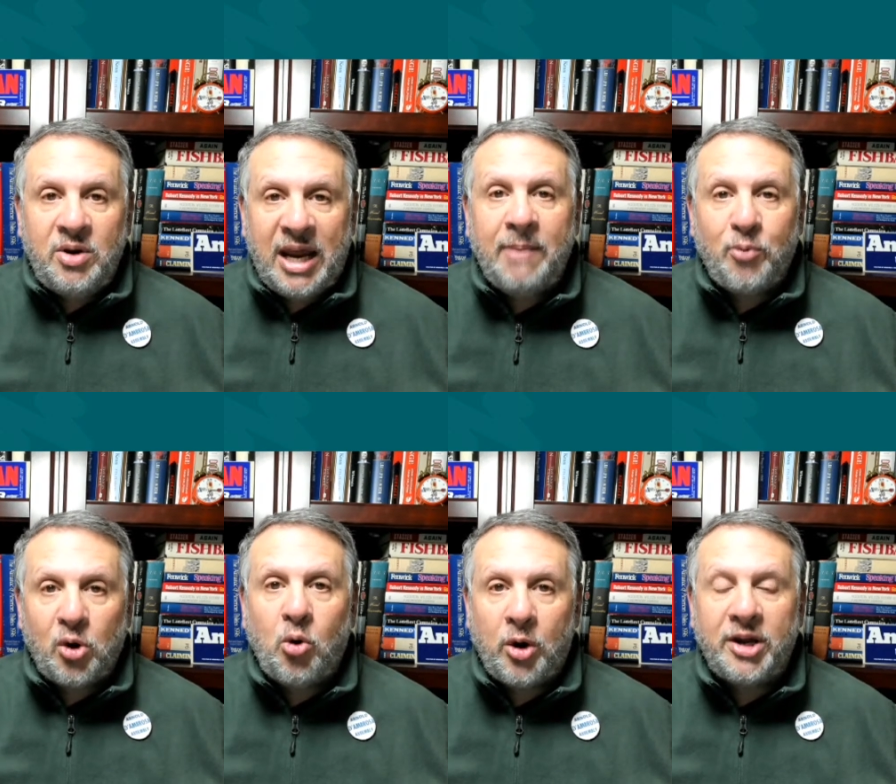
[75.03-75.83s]
tape
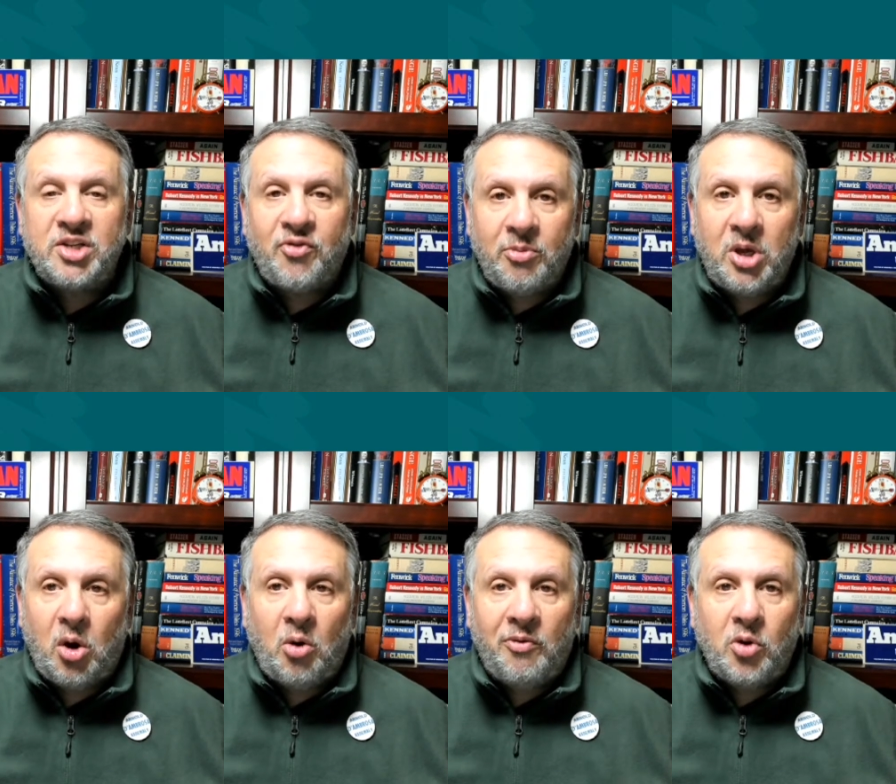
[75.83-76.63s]
recordings from the
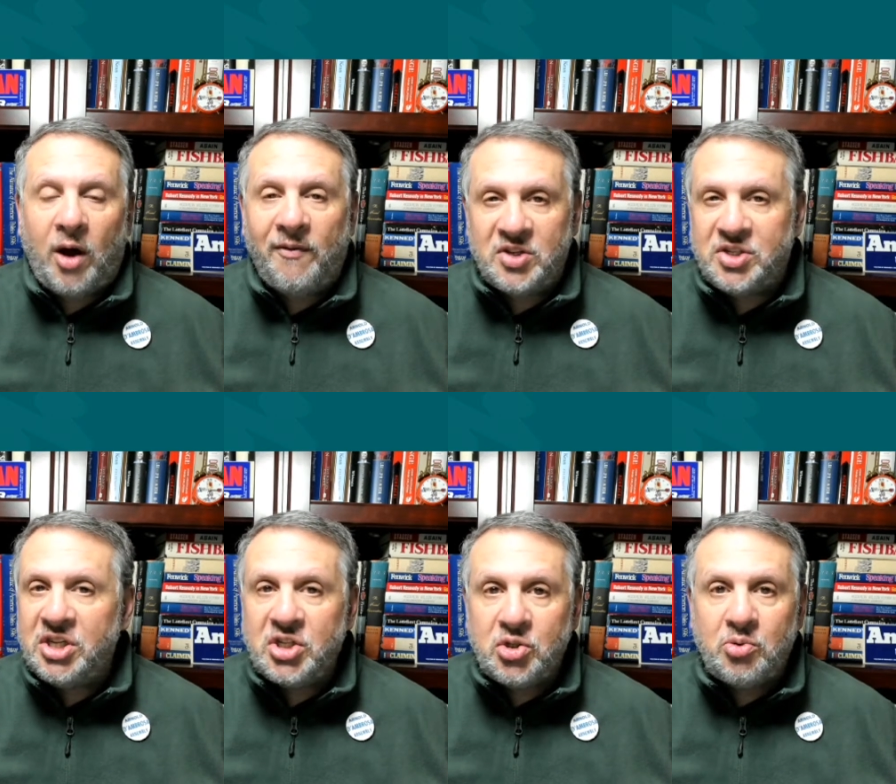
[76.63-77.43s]
Oval Office.
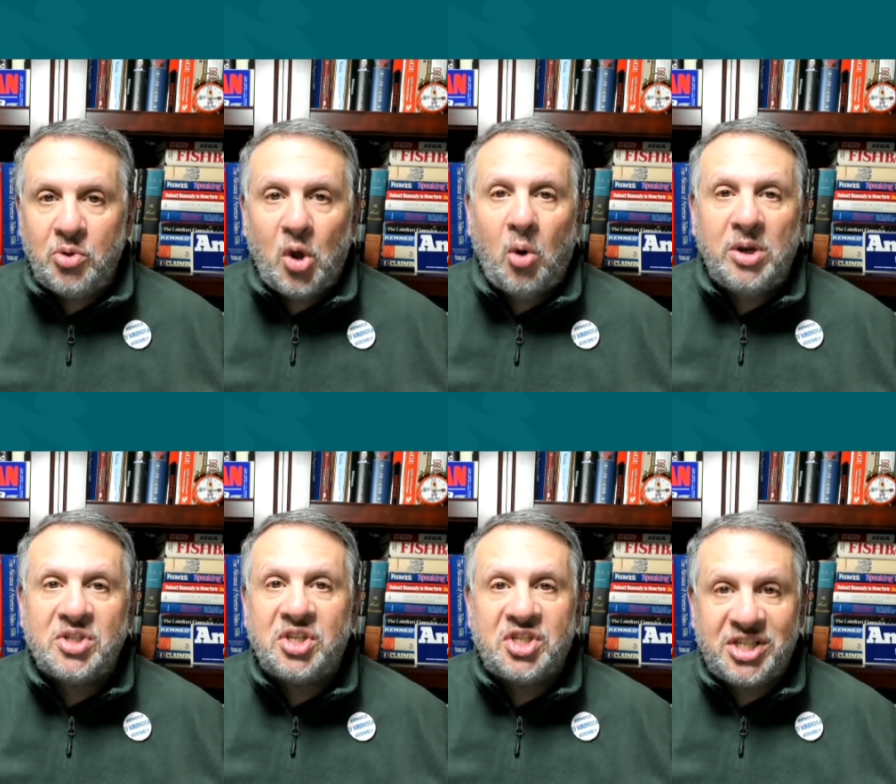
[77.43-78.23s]
This is known
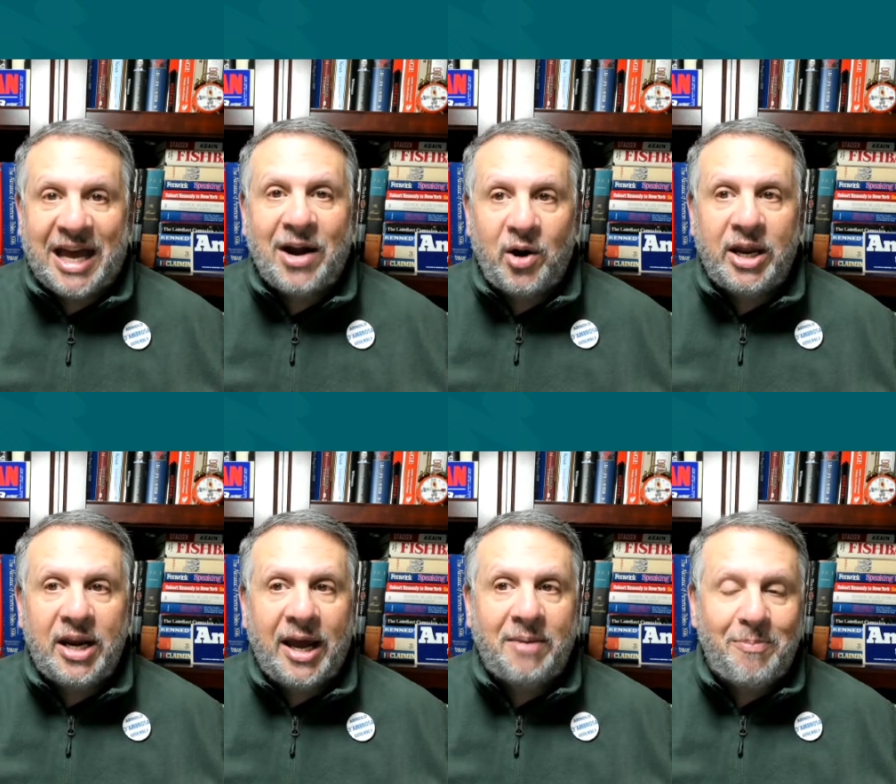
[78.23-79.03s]
as the Saturday
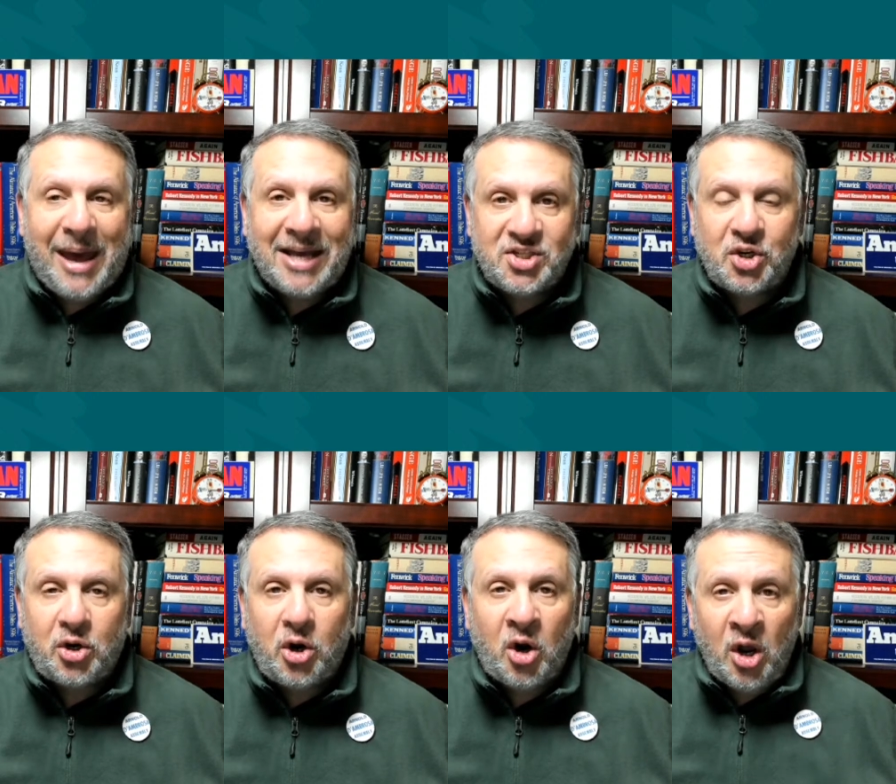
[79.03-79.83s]
Night
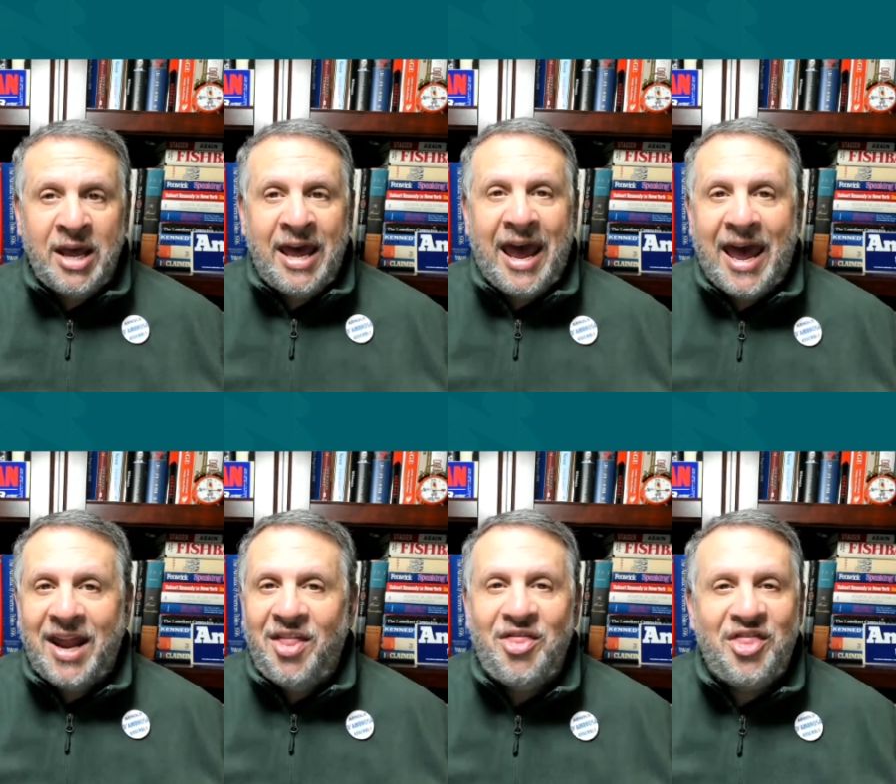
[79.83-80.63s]
Massacre,
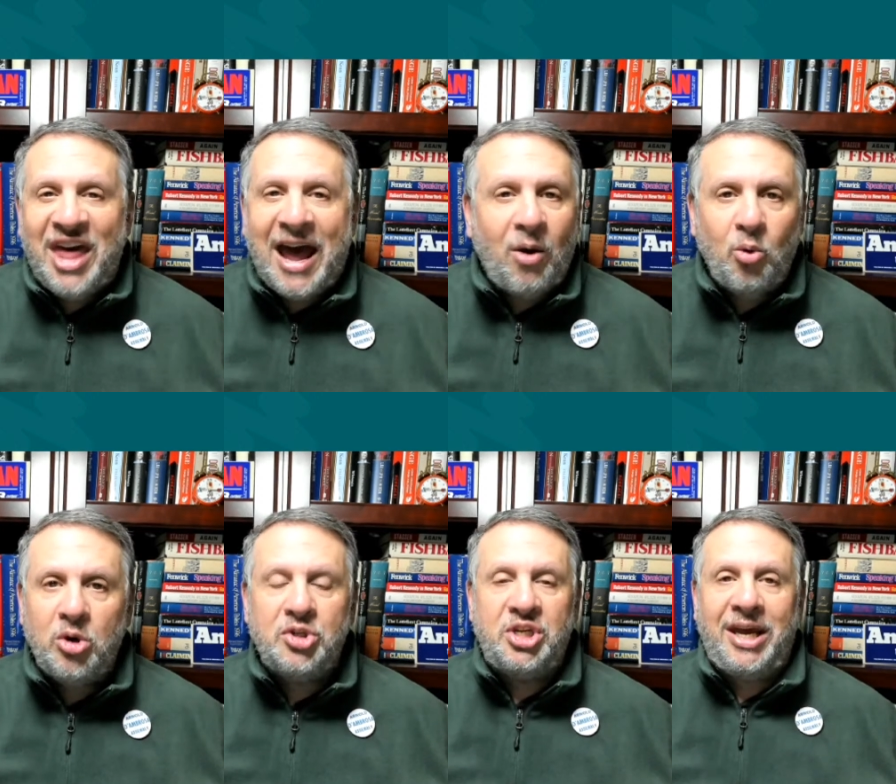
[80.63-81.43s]
and that
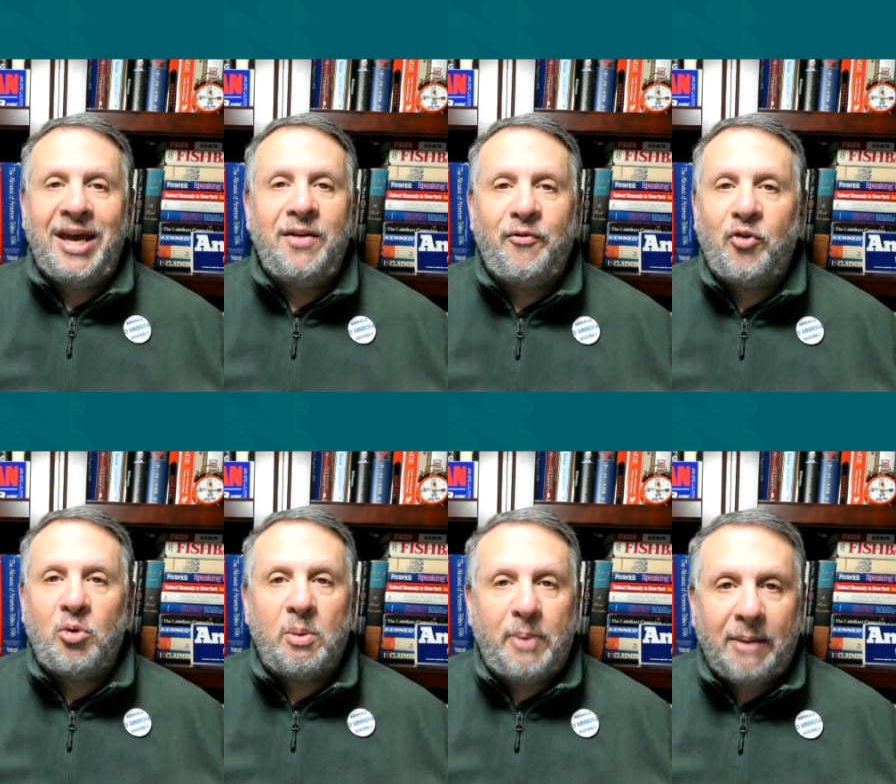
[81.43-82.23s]
was it
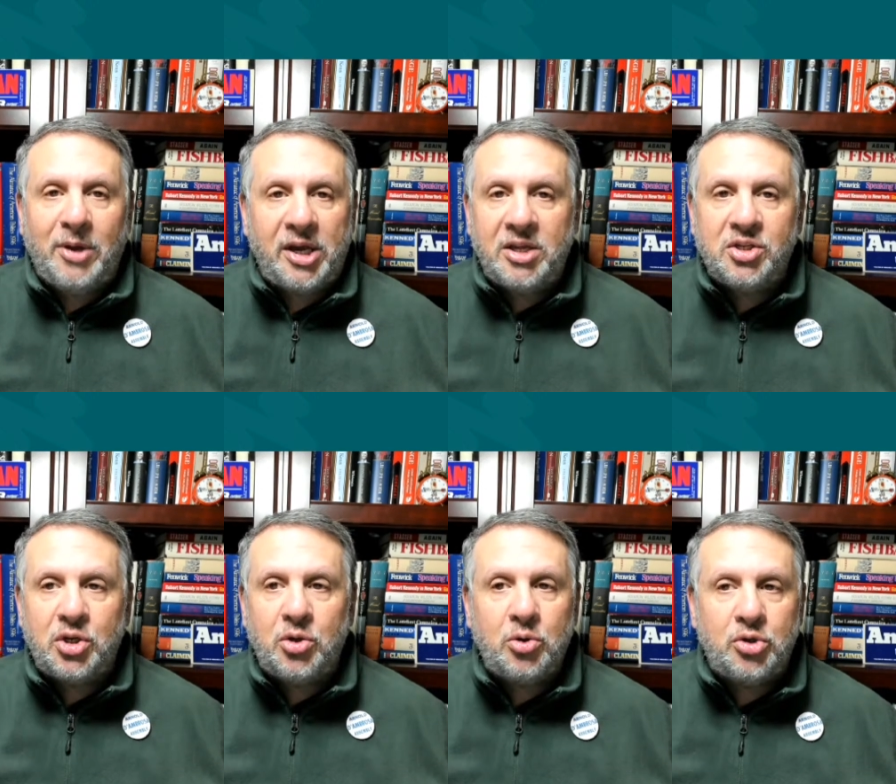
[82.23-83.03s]
for Republicans
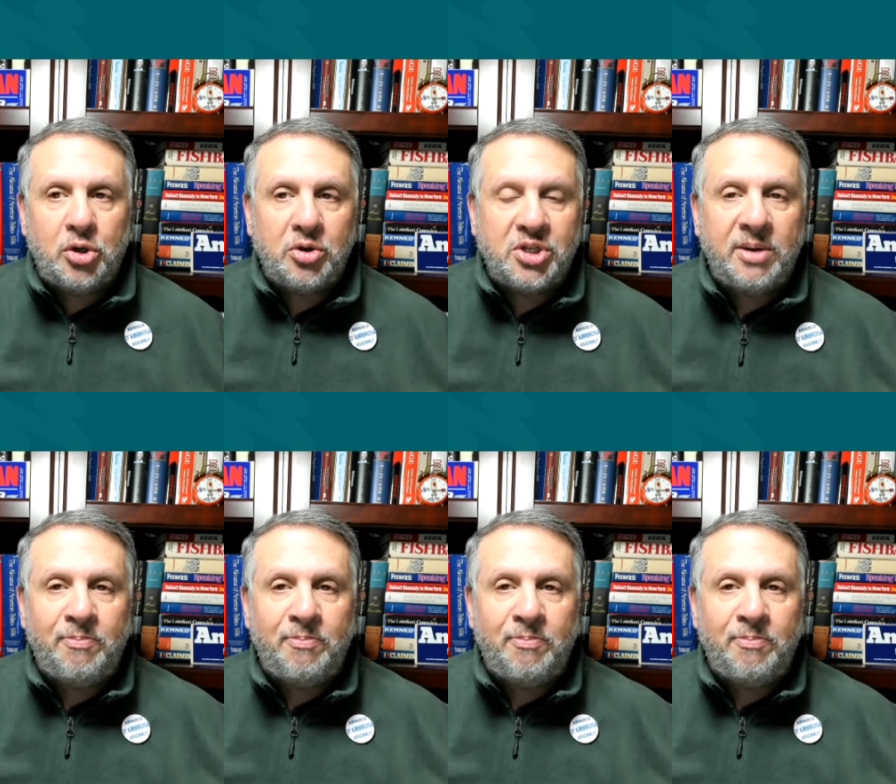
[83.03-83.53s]
in New Jersey.